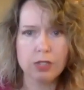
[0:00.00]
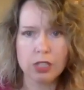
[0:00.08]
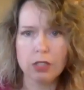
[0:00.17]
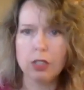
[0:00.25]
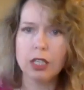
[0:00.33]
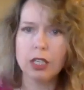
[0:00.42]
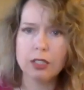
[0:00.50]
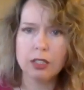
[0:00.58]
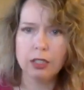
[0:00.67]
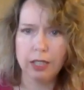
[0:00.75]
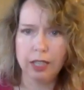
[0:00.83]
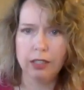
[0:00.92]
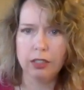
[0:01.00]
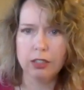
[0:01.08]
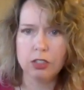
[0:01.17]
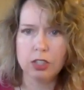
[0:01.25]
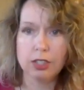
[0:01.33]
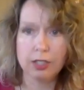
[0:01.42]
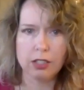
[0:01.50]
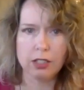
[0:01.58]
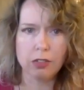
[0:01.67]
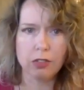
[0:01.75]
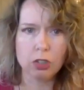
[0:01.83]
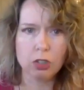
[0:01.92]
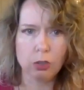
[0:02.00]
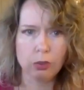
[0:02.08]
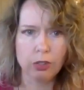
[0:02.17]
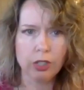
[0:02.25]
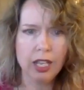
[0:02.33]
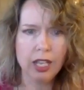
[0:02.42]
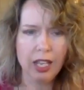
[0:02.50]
steering into the lane, she stays on the shoulder,